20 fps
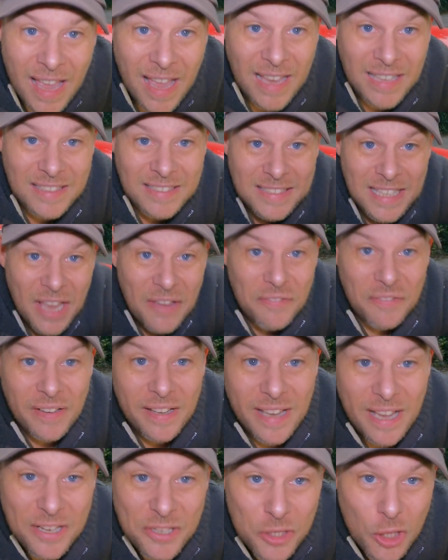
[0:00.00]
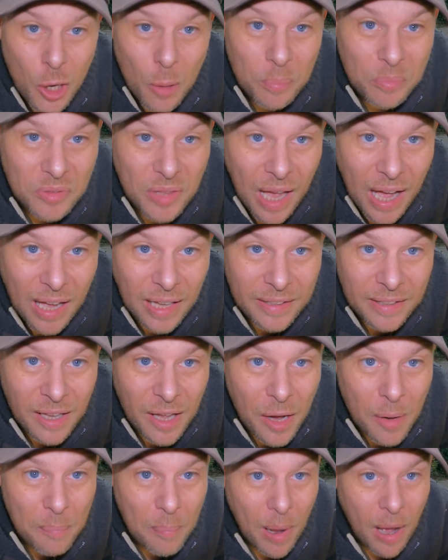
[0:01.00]
It's definitely a job done,
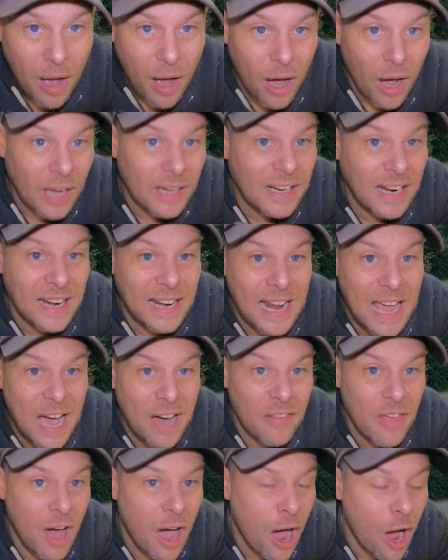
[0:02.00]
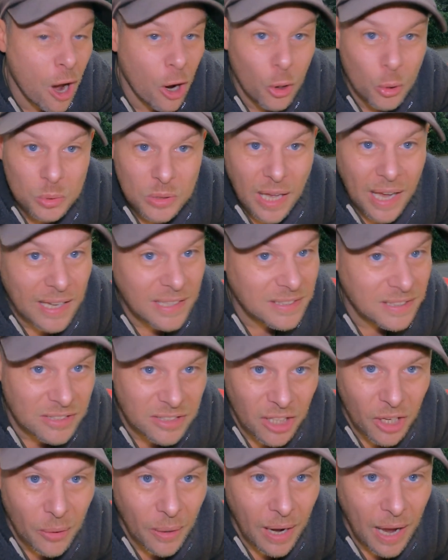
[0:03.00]
but I'd allow the whole day to
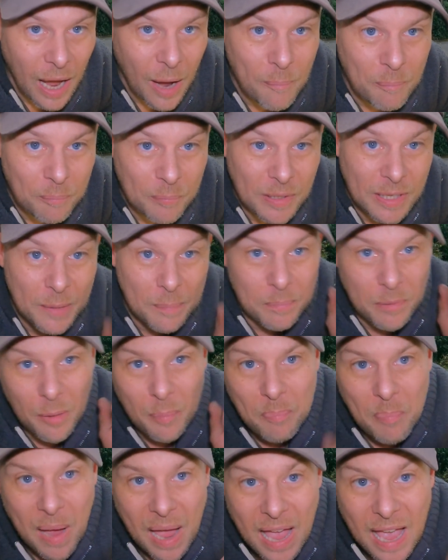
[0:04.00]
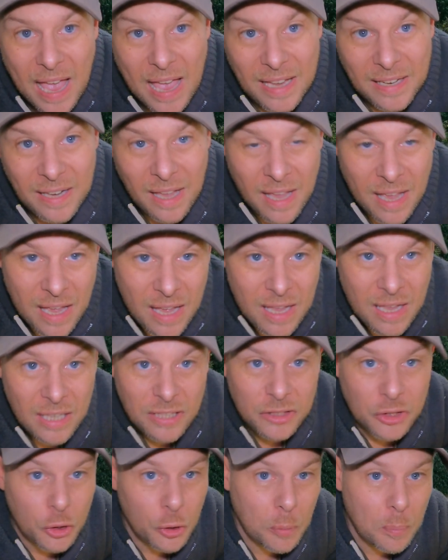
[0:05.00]
do it and be prepared
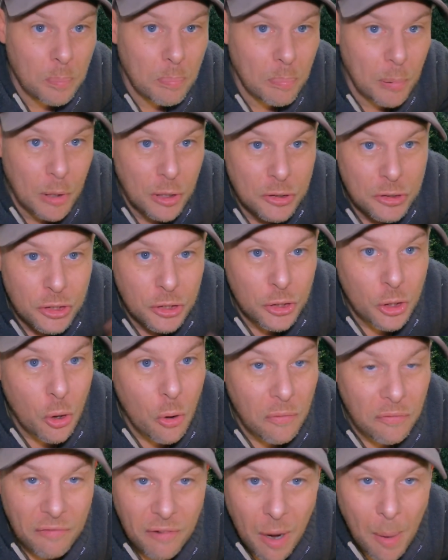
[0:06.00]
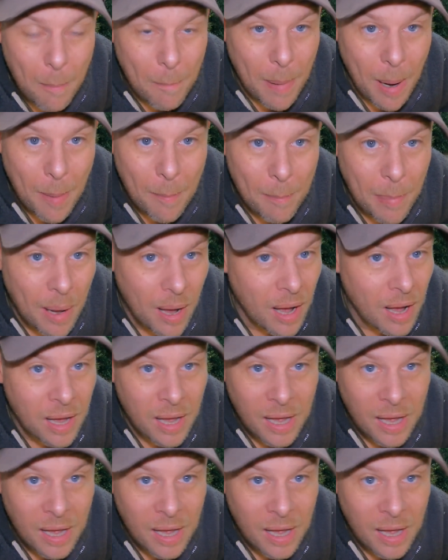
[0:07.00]
to butcher your front bumper